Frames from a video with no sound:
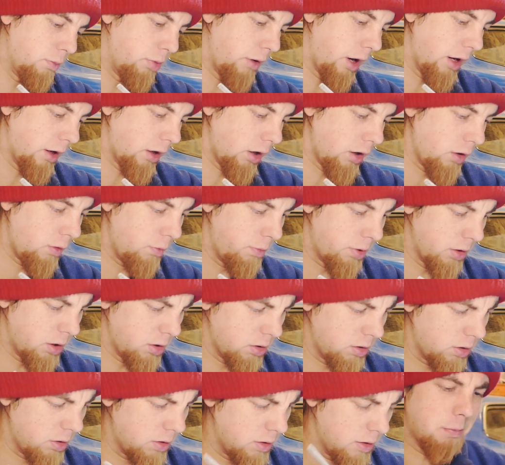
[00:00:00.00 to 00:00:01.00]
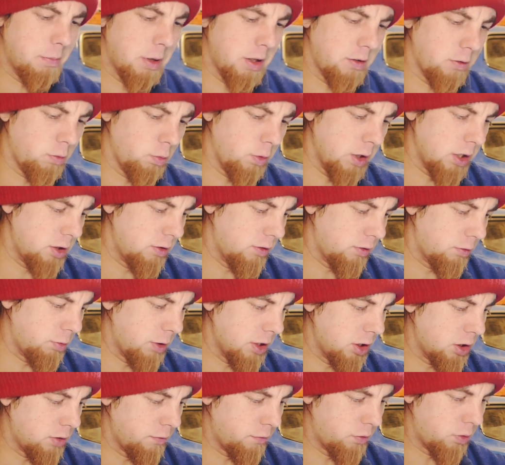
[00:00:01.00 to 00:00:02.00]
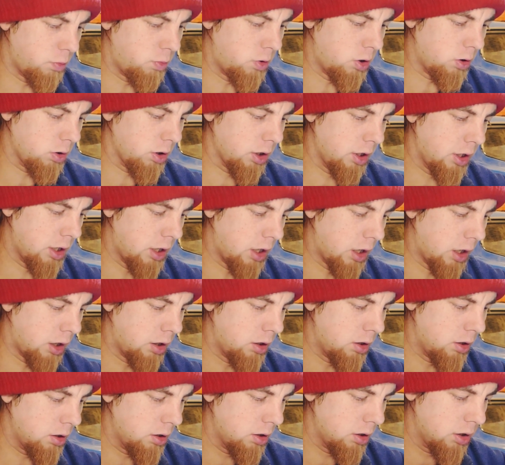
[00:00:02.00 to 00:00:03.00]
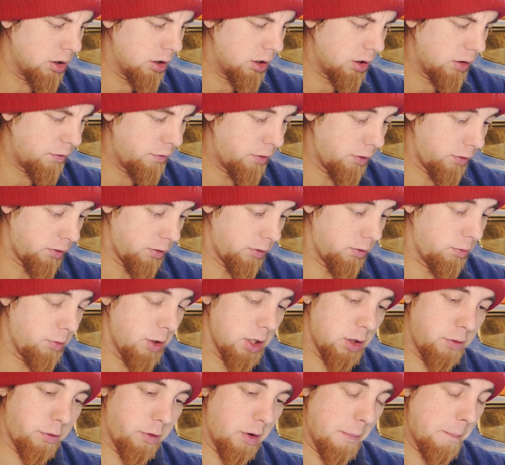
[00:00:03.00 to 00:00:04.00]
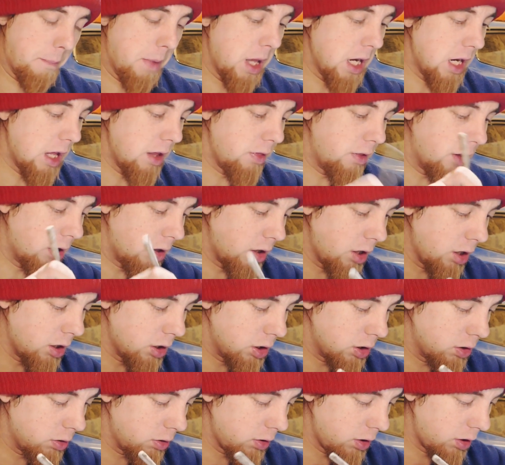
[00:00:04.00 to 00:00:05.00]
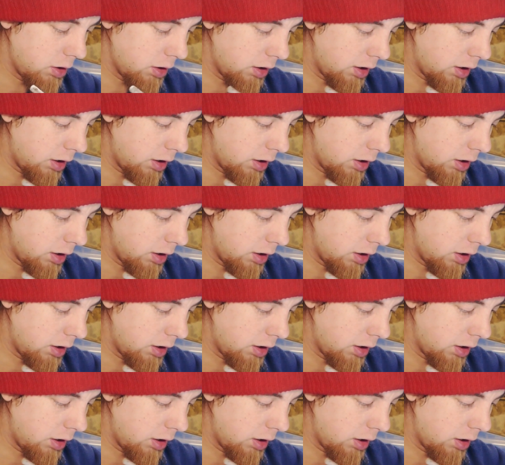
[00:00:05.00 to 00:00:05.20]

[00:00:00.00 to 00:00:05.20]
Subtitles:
brand new, but depends which switch and for what car. If it's a switch for a Mini, then yeah, sure, you can